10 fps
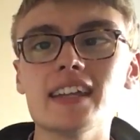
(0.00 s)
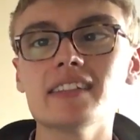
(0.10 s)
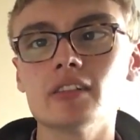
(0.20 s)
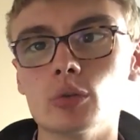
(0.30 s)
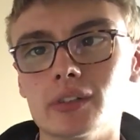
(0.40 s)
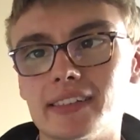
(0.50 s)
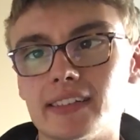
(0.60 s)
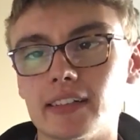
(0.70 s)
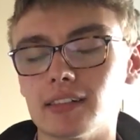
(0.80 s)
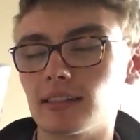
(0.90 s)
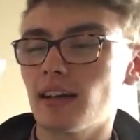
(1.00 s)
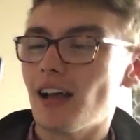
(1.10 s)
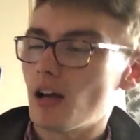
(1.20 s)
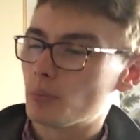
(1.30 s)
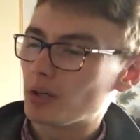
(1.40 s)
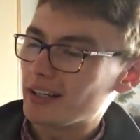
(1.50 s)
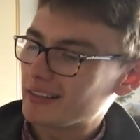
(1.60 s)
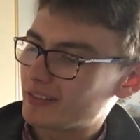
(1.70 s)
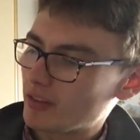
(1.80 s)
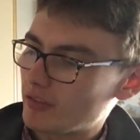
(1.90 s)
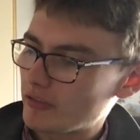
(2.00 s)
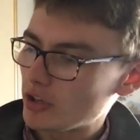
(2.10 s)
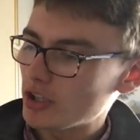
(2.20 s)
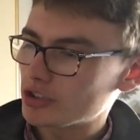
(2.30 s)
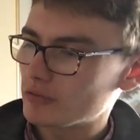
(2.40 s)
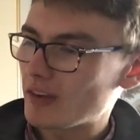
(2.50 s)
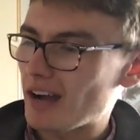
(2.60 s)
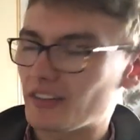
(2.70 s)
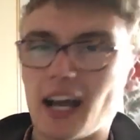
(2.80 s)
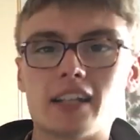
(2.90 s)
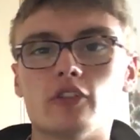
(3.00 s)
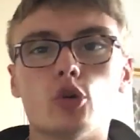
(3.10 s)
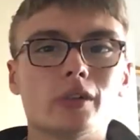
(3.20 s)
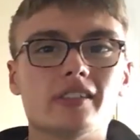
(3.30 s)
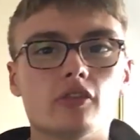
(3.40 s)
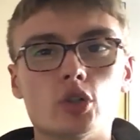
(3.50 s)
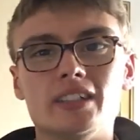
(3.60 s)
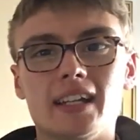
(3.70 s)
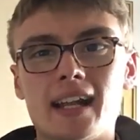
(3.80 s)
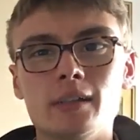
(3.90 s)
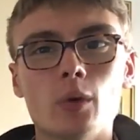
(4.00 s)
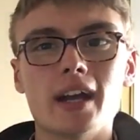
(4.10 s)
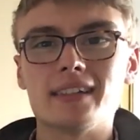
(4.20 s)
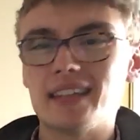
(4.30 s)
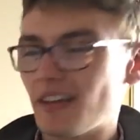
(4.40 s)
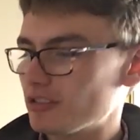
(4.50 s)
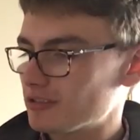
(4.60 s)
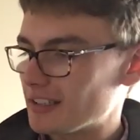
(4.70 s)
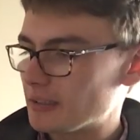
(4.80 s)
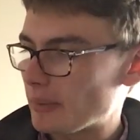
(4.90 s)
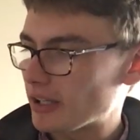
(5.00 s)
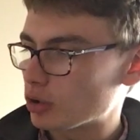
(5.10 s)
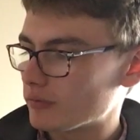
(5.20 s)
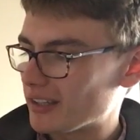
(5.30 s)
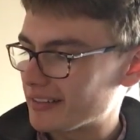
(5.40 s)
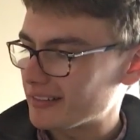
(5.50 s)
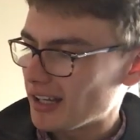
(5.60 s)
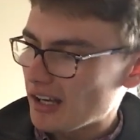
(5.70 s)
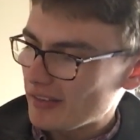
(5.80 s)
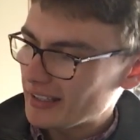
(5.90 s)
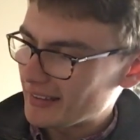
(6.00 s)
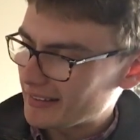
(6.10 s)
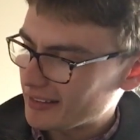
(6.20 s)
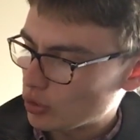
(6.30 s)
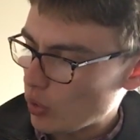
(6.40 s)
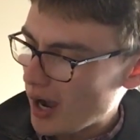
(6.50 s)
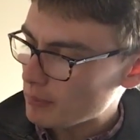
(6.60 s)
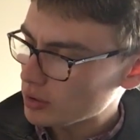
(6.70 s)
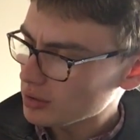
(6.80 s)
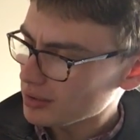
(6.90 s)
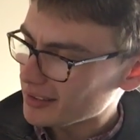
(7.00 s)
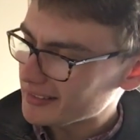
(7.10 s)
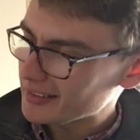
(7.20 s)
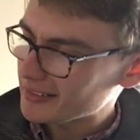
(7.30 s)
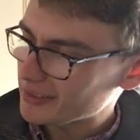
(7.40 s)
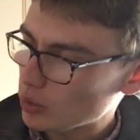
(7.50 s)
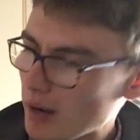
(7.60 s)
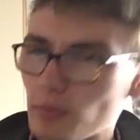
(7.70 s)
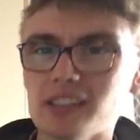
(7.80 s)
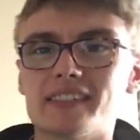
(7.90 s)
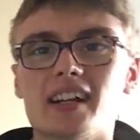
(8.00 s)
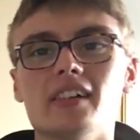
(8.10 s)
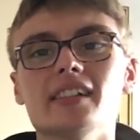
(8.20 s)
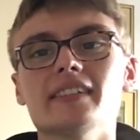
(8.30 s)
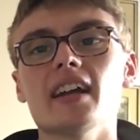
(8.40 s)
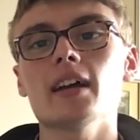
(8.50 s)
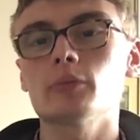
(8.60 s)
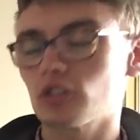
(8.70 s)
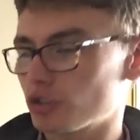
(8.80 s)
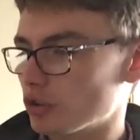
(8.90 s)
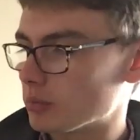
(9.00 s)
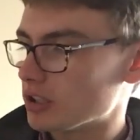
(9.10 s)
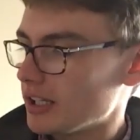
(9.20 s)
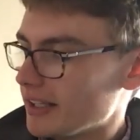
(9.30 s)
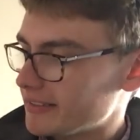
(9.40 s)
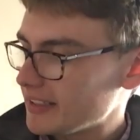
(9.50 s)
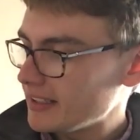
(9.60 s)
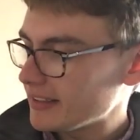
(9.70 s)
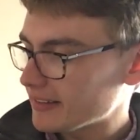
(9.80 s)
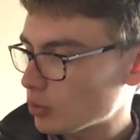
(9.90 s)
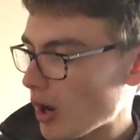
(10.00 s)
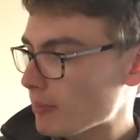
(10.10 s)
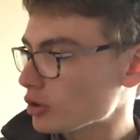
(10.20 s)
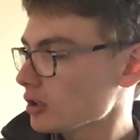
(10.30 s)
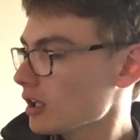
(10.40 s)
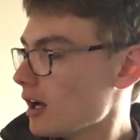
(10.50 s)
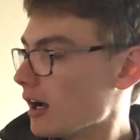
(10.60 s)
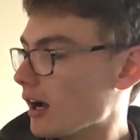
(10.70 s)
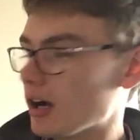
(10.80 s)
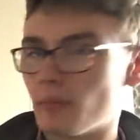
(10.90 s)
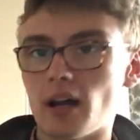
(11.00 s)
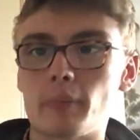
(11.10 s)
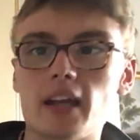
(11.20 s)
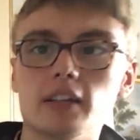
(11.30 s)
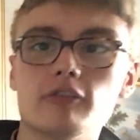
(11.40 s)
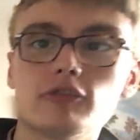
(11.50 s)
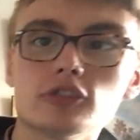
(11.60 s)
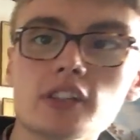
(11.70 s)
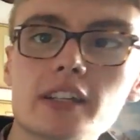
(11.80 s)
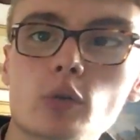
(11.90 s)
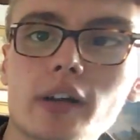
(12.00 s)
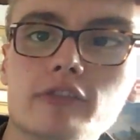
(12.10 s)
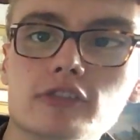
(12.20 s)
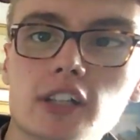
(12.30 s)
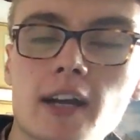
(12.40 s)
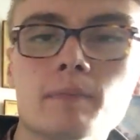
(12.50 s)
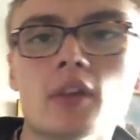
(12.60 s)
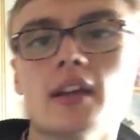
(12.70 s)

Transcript: is new and sealed, but it's the version that I've kind of always avoided anyway. I'd never really pick up this, it's Scrabble? Is it Scrabble? Is that how you say it? I'm not sure, but Scenits Scrabble. I paid 3 quid for it.